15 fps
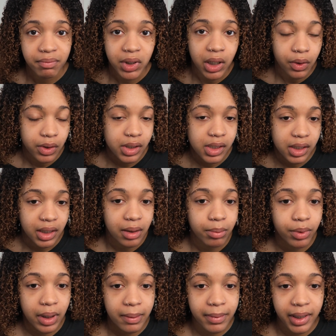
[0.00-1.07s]
go to sleep,
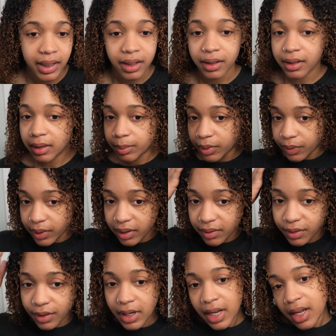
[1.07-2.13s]
wrap my hair up or
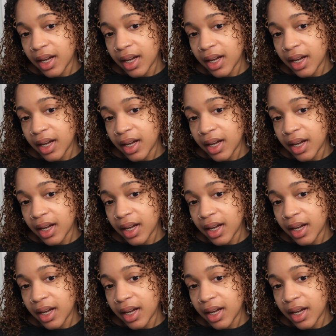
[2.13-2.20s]
whatever,